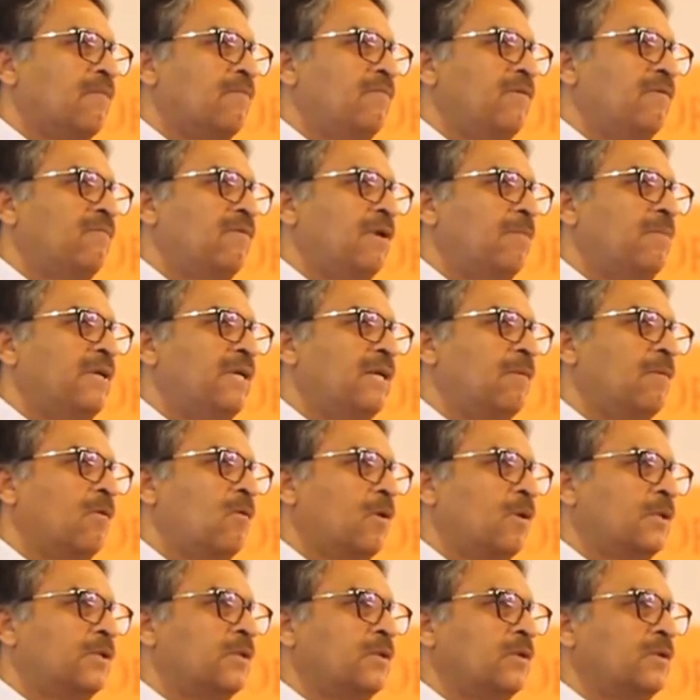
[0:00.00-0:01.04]
we will be,
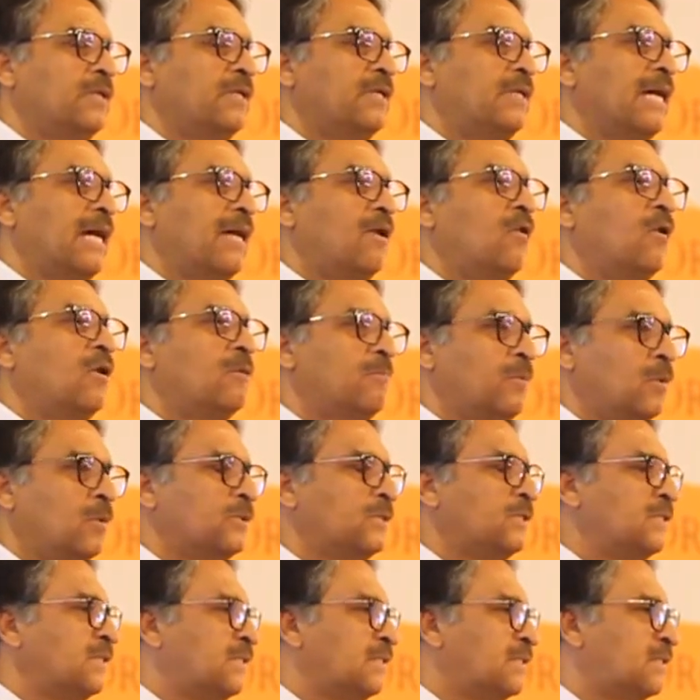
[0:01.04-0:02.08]
although the dialogue process